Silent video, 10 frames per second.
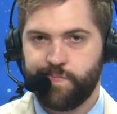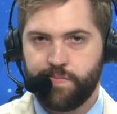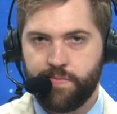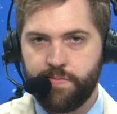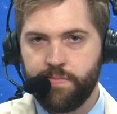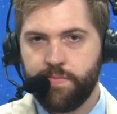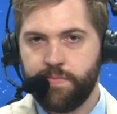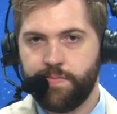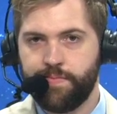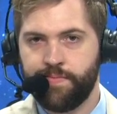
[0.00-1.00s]

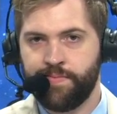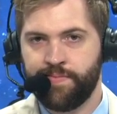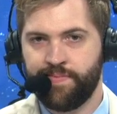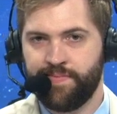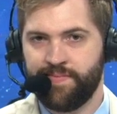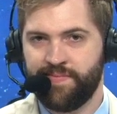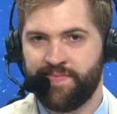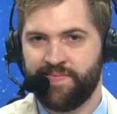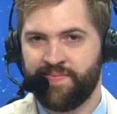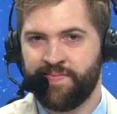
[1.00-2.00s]

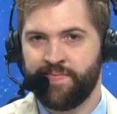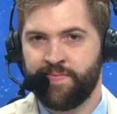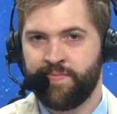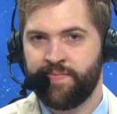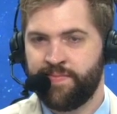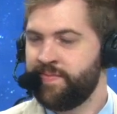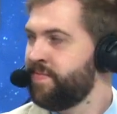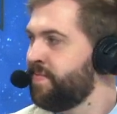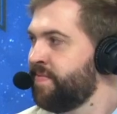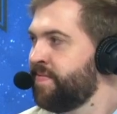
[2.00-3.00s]

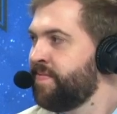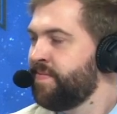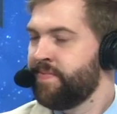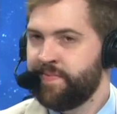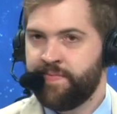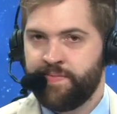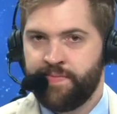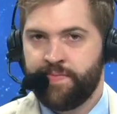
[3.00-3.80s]
The person shown says nothing.